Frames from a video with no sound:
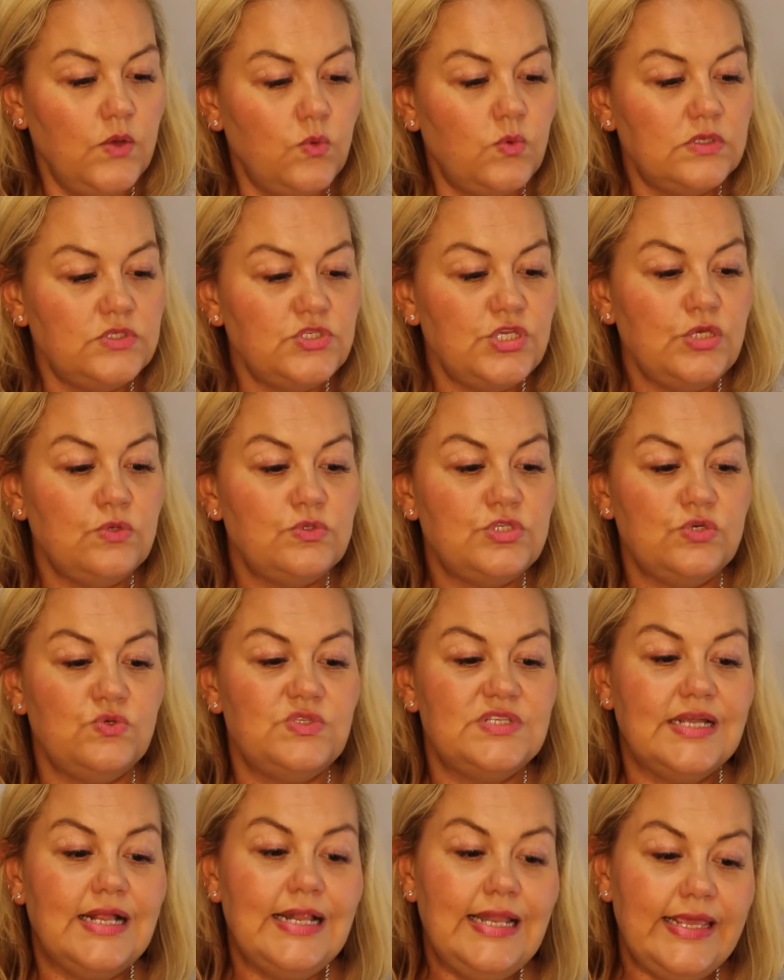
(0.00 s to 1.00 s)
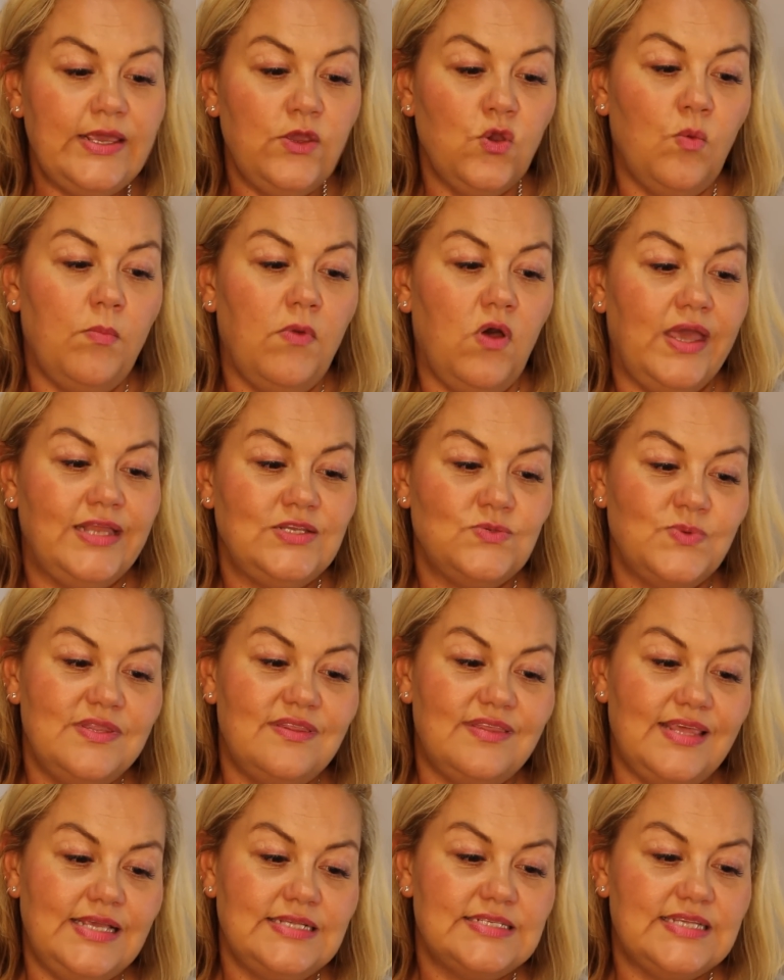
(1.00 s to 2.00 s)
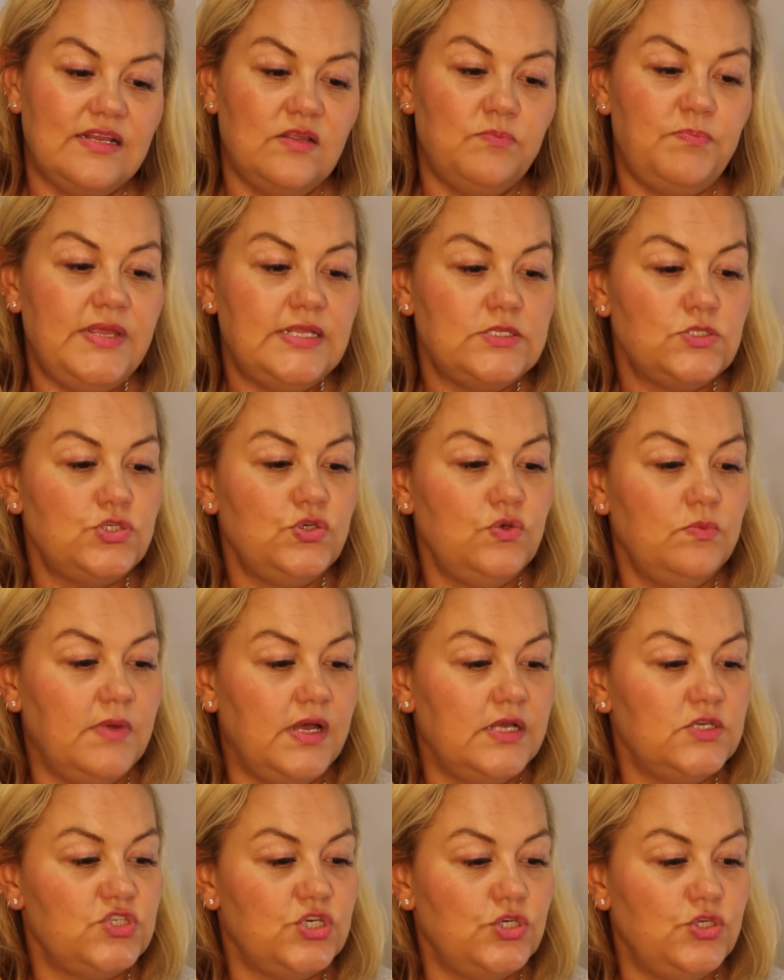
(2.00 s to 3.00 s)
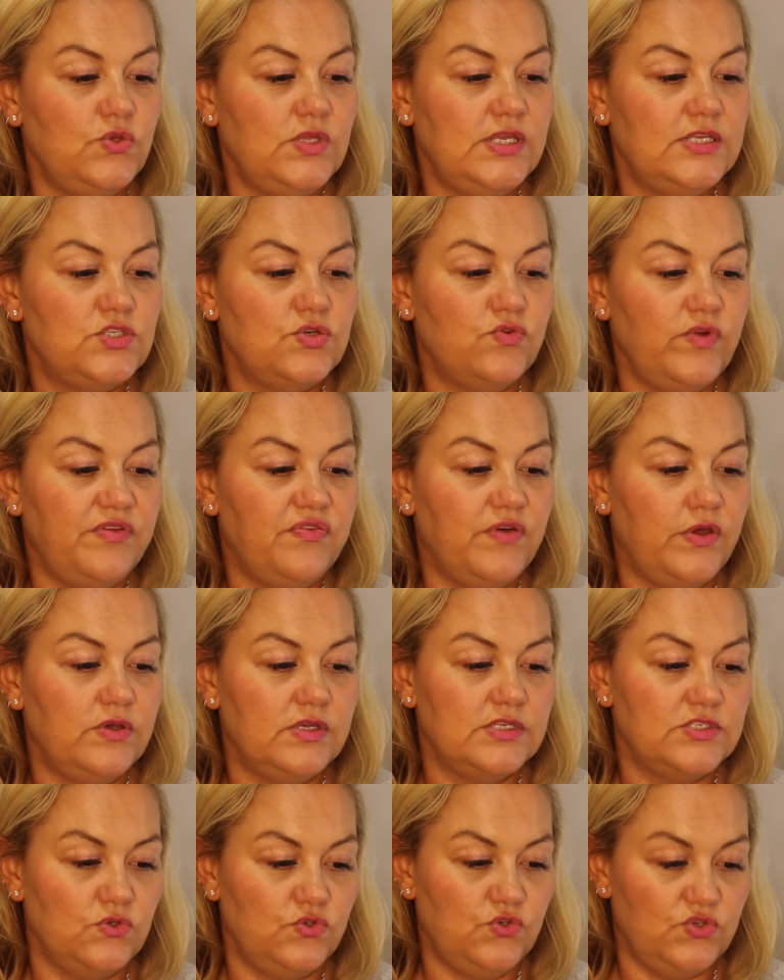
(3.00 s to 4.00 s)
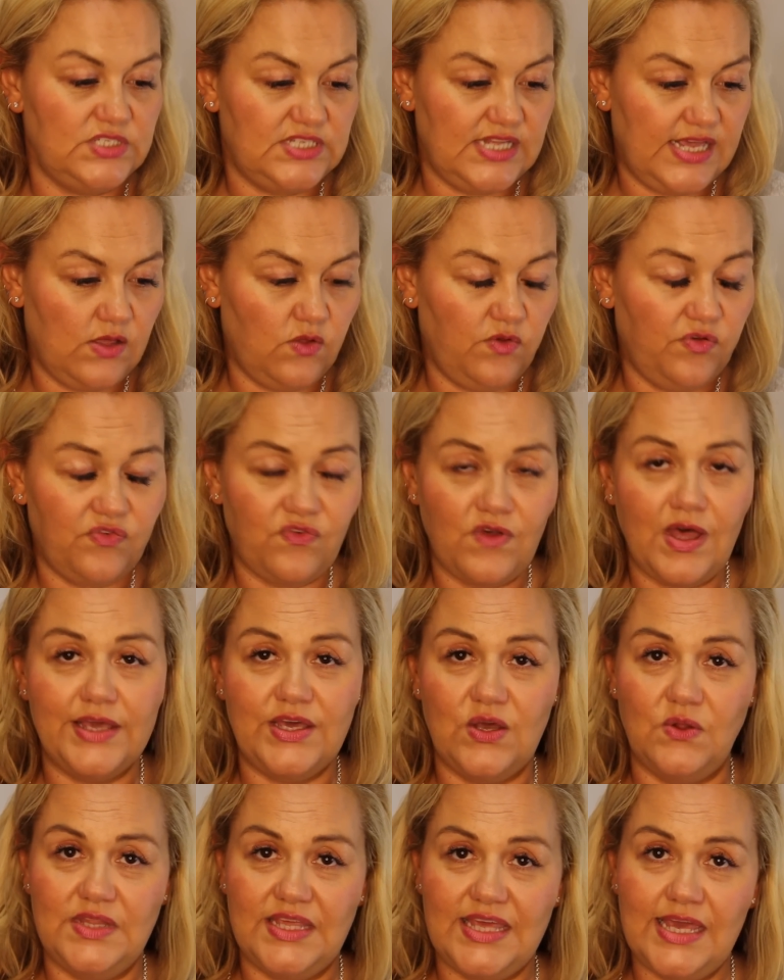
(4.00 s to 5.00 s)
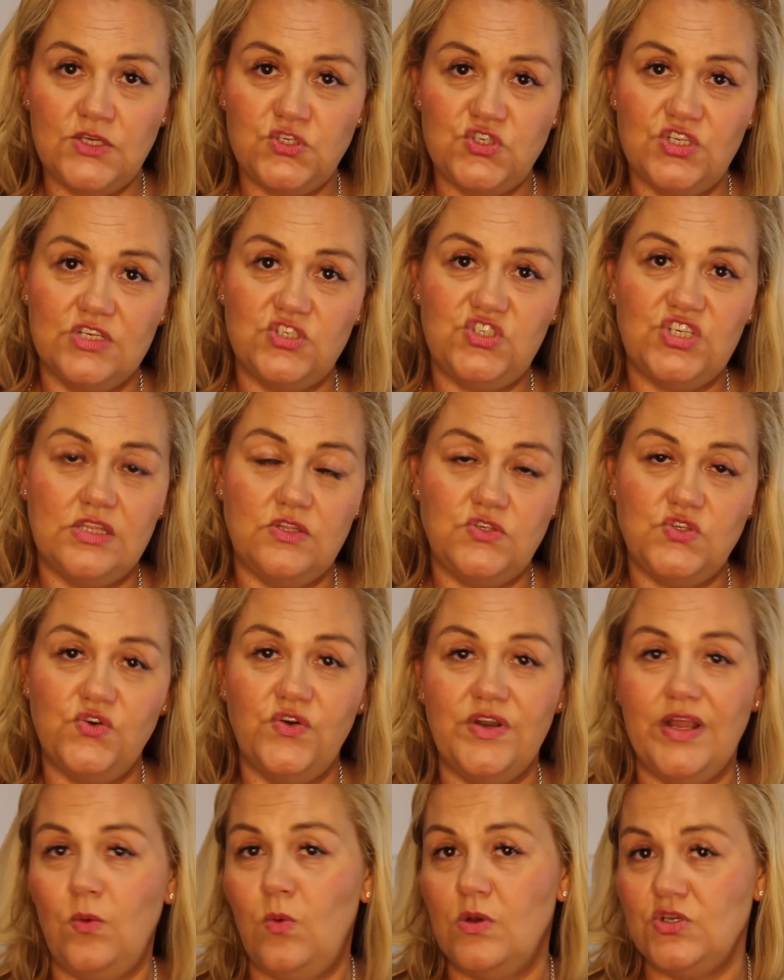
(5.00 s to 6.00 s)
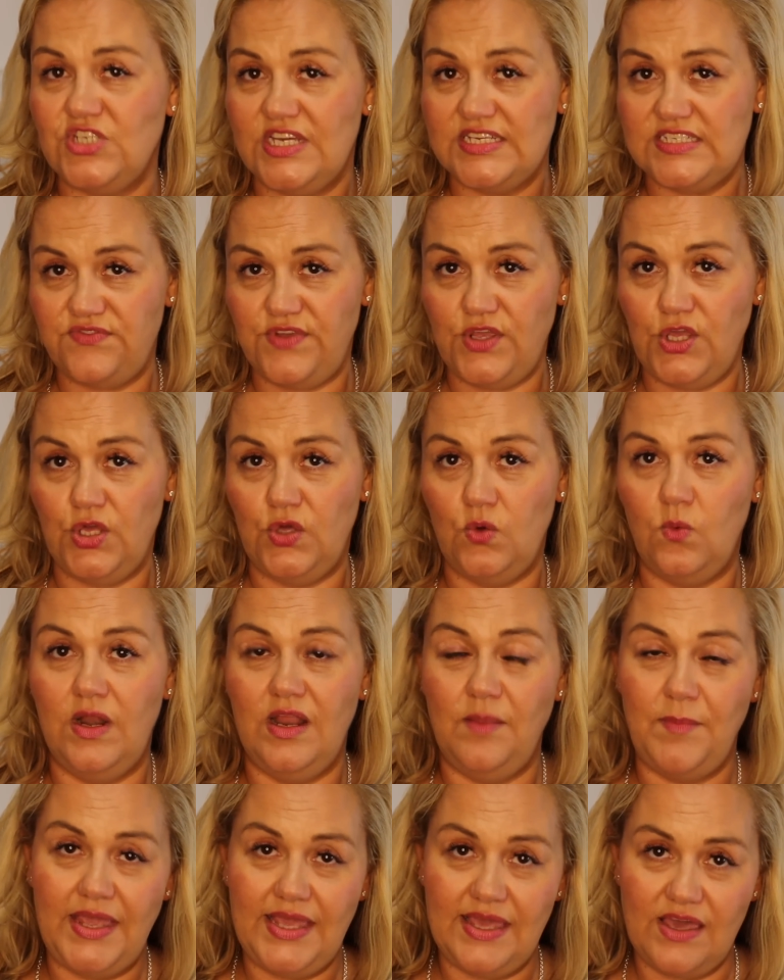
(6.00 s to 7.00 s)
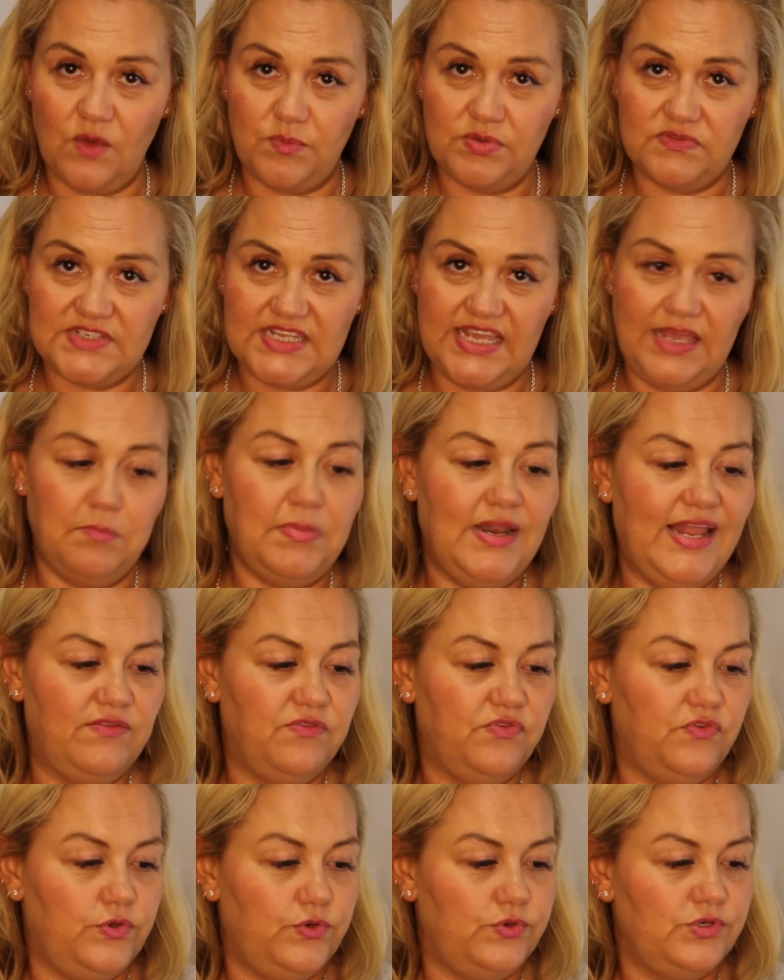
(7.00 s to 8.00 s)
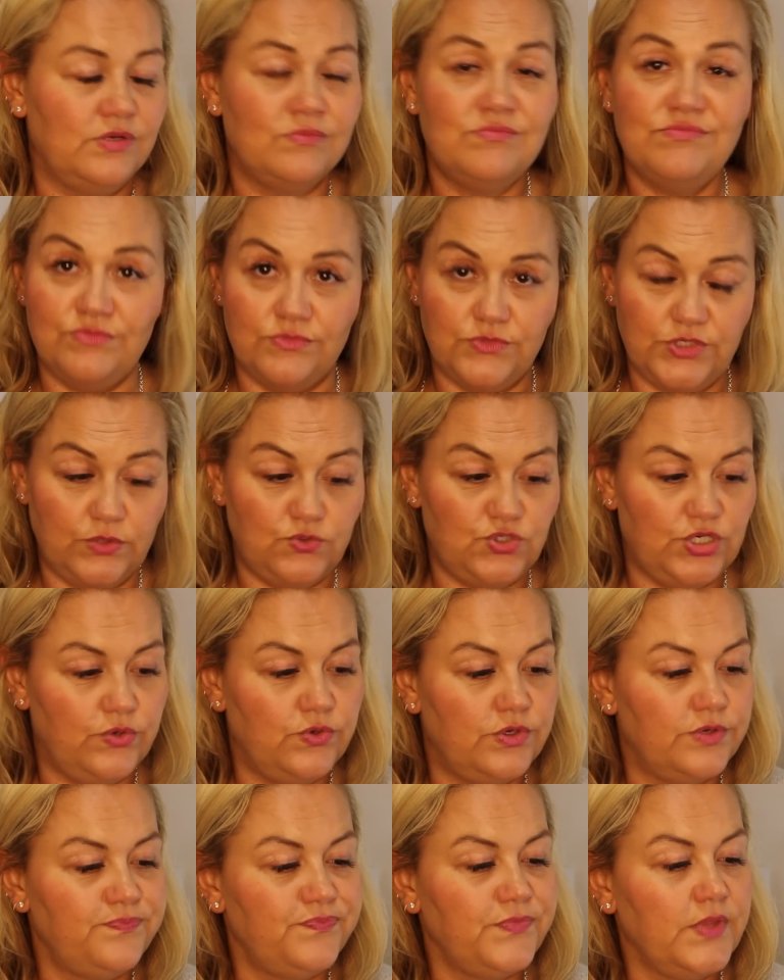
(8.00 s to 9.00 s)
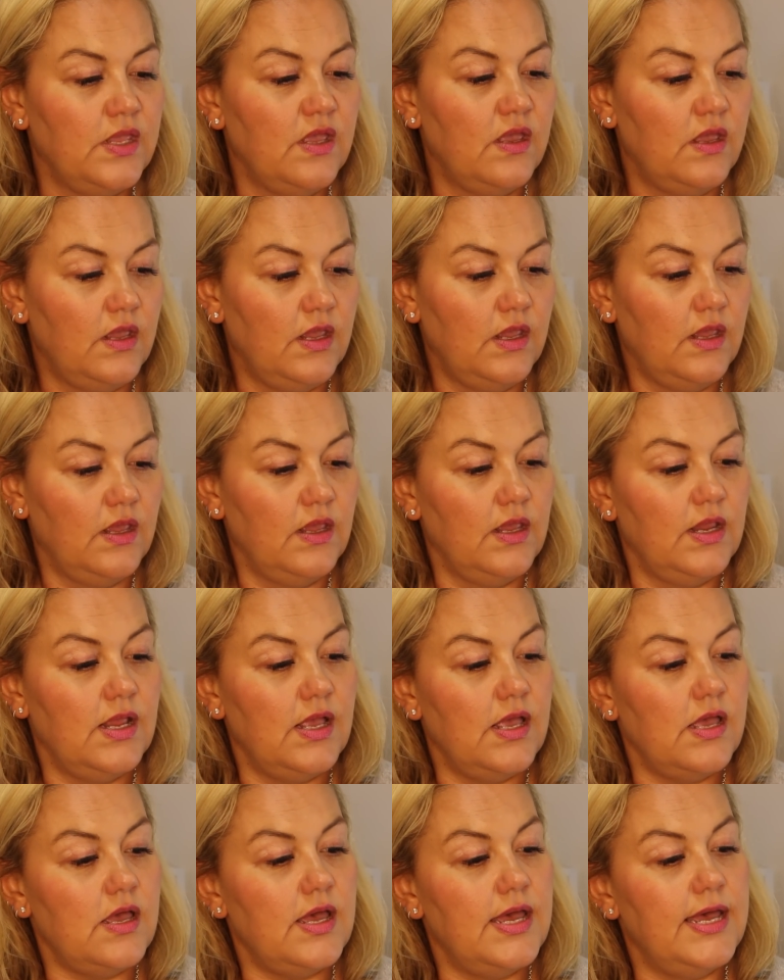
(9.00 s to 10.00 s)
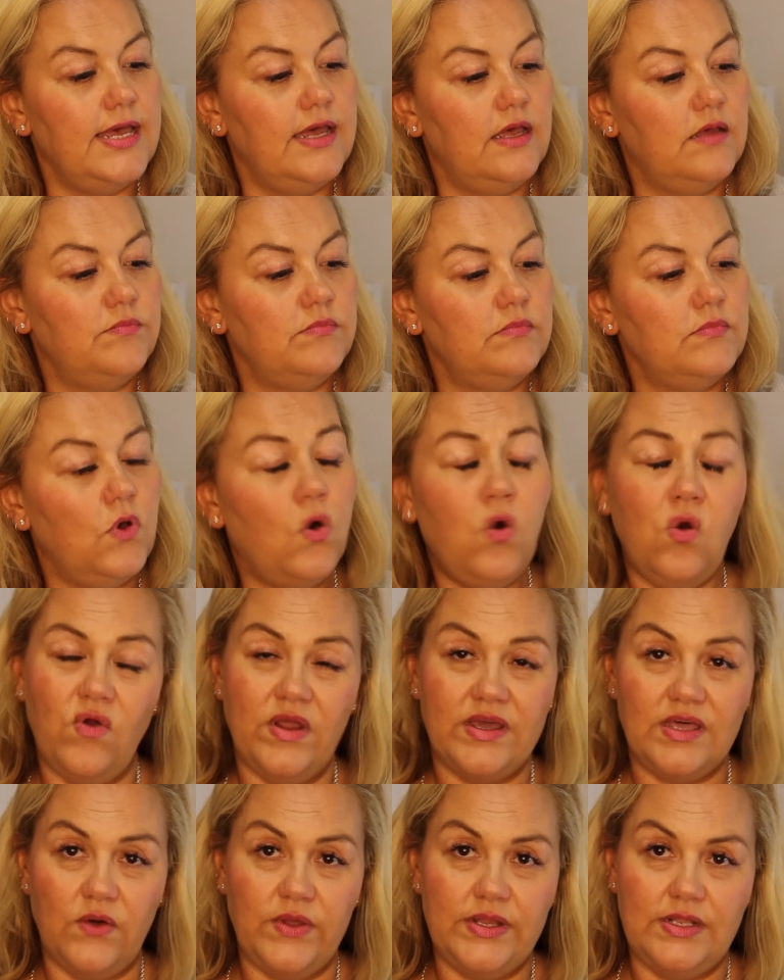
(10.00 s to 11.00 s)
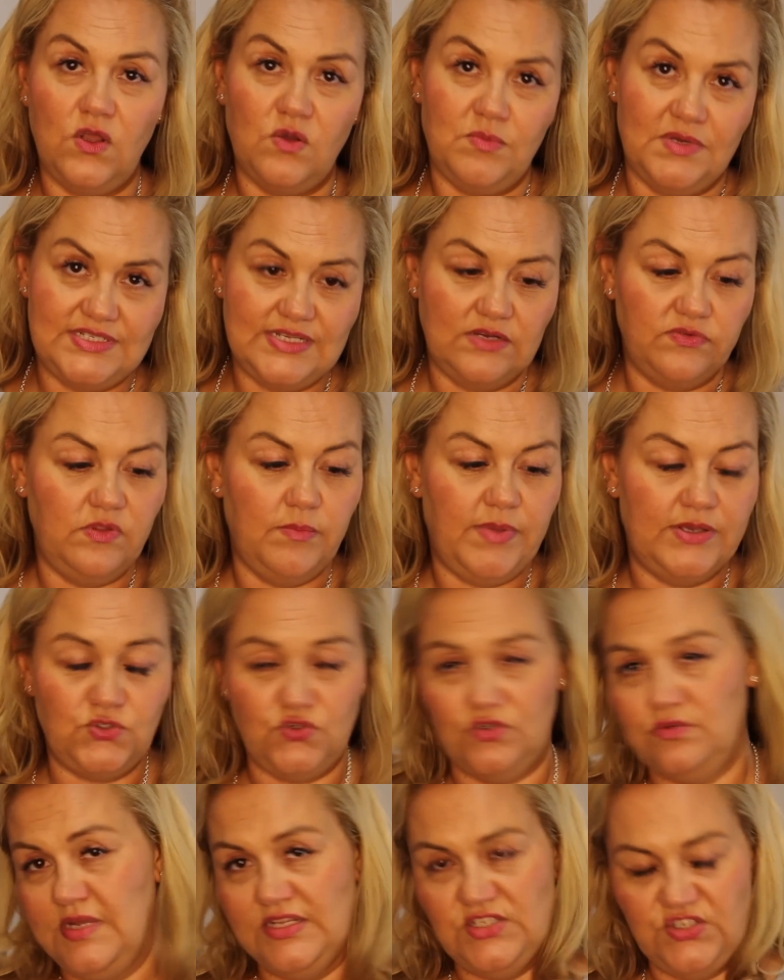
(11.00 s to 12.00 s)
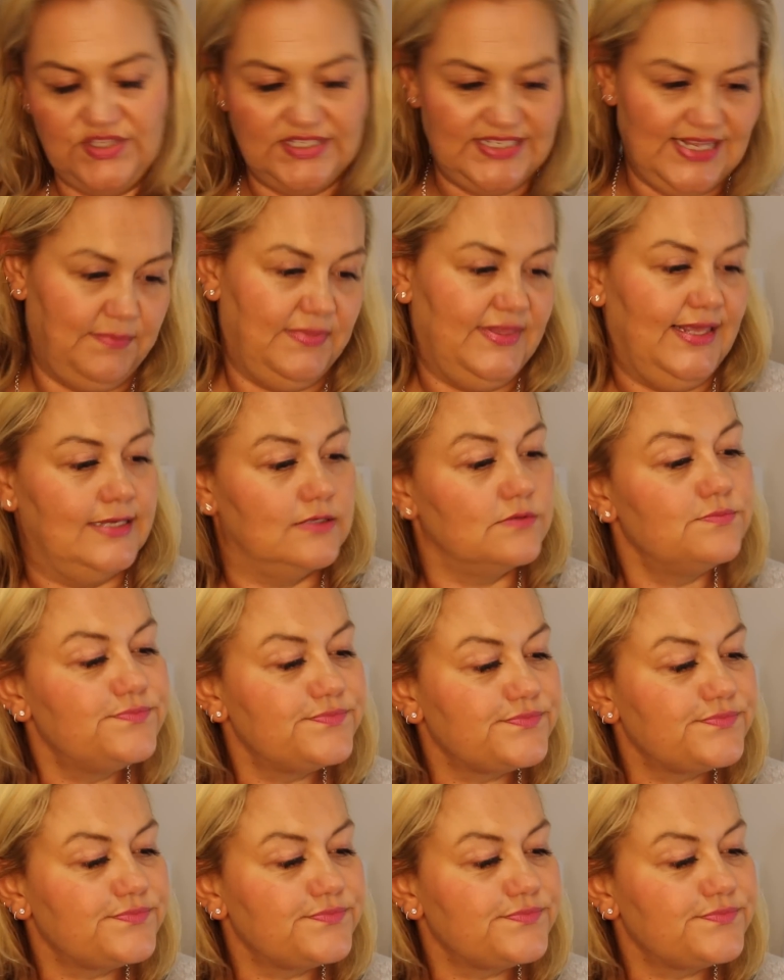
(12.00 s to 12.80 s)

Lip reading: What do you do to clear your mind when things get a bit too much and you need to refocus on yourself? I go in the kitchen, I shut the door, and I watch SVU while I make a cup of tea and plan food. No joke. Or I go and lock myself in the bedroom and do the same thing.